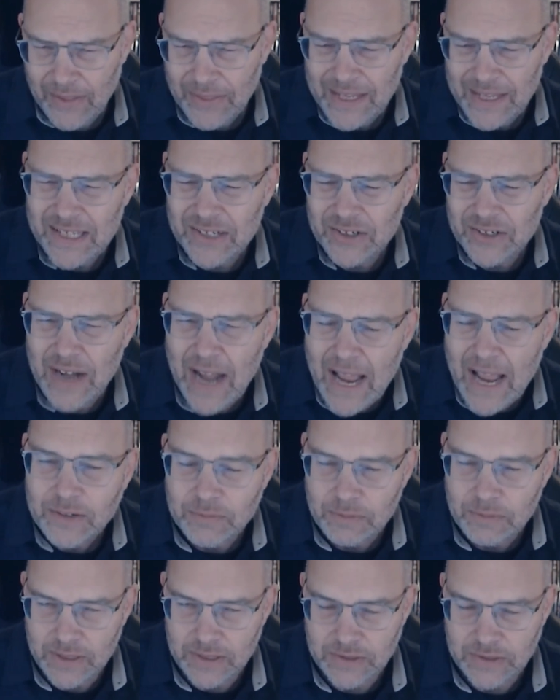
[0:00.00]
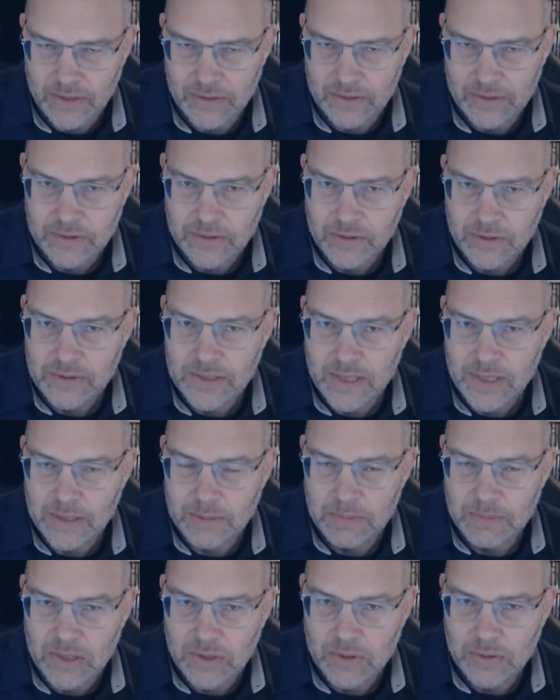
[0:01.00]
interact with each other turns out to
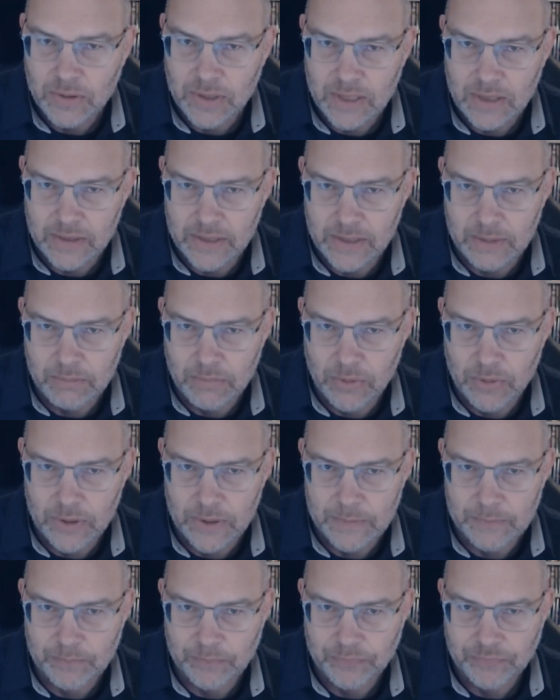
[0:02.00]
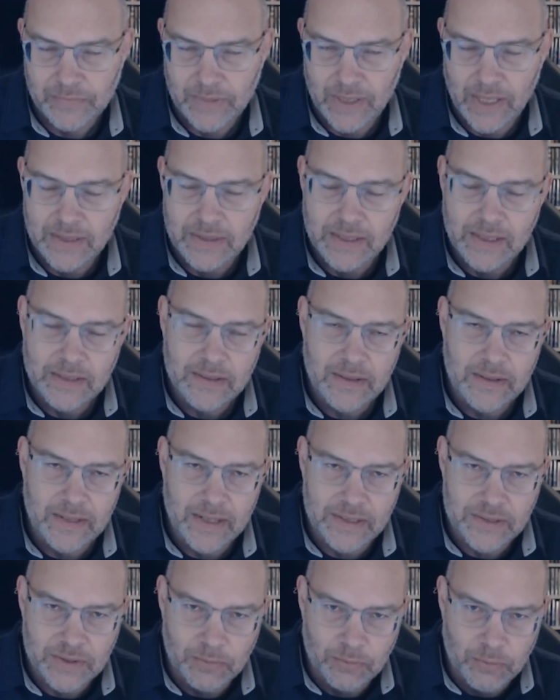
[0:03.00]
be critically important. At the end of the
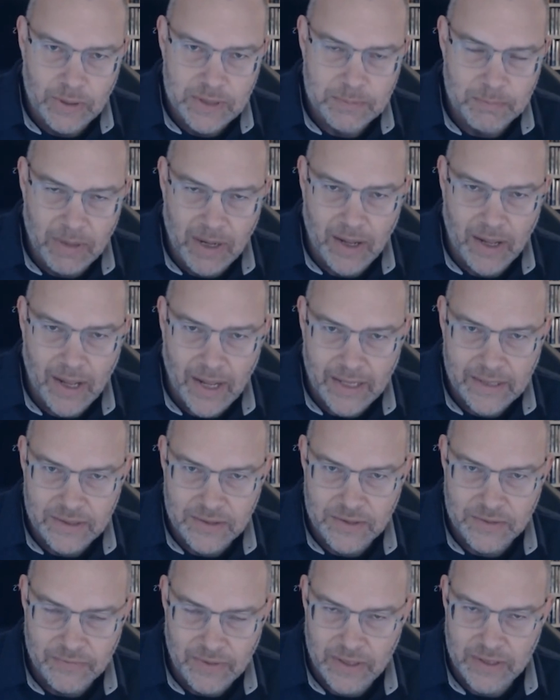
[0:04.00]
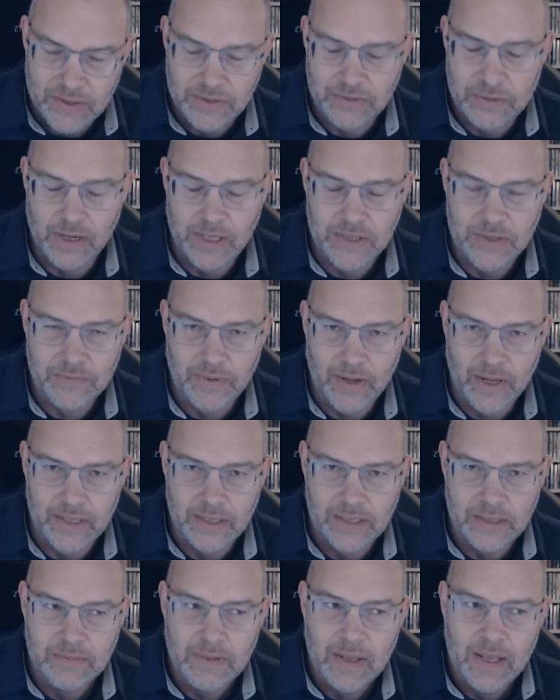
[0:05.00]
day, so what's behind this very strange
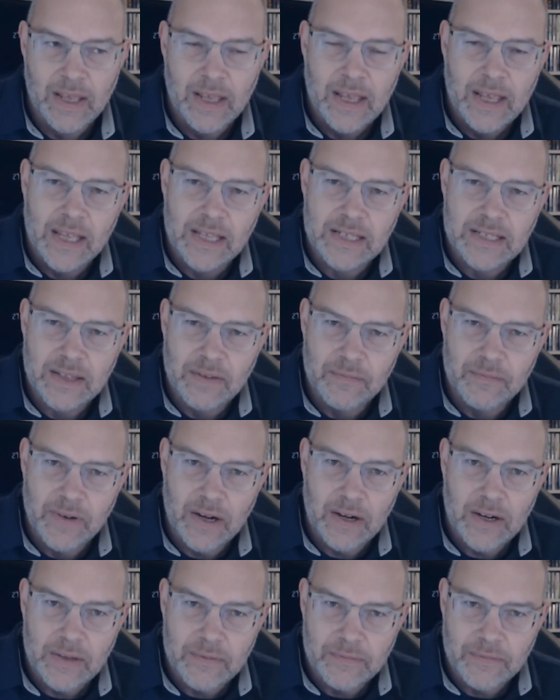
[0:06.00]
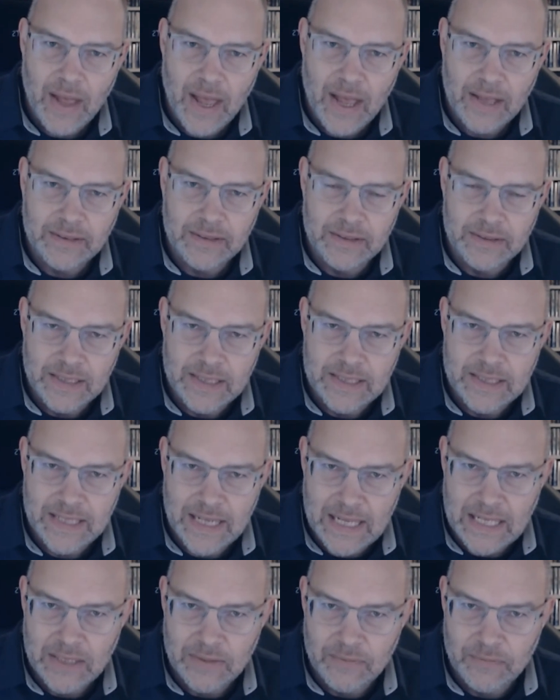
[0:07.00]
finding? It's the very fact that these
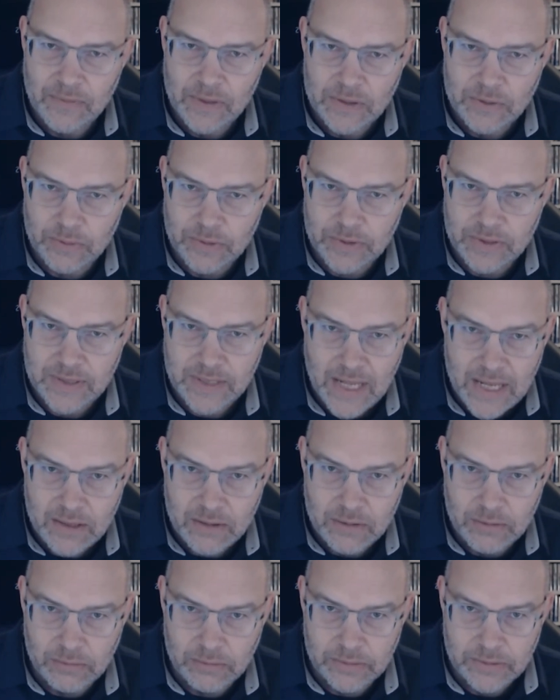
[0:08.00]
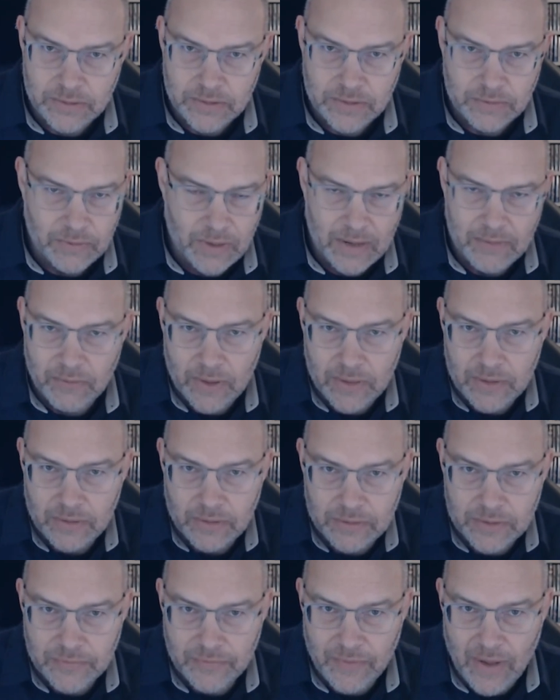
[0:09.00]
individual stakeholders, whether
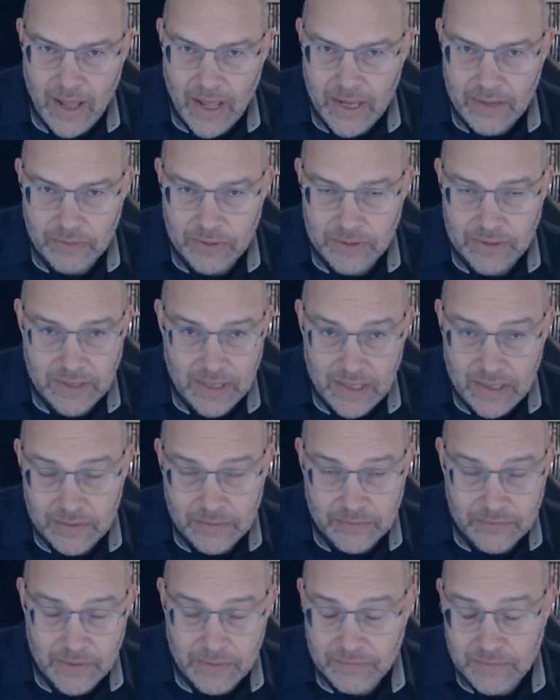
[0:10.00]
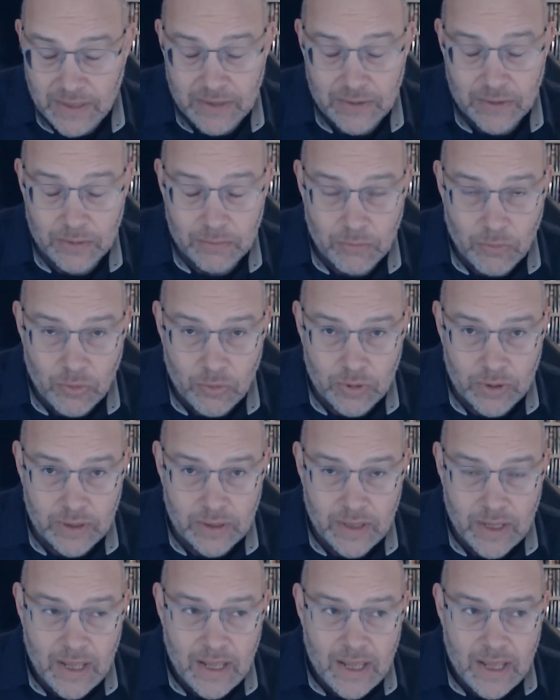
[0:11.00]
there's 5 or 10 or 15 or more,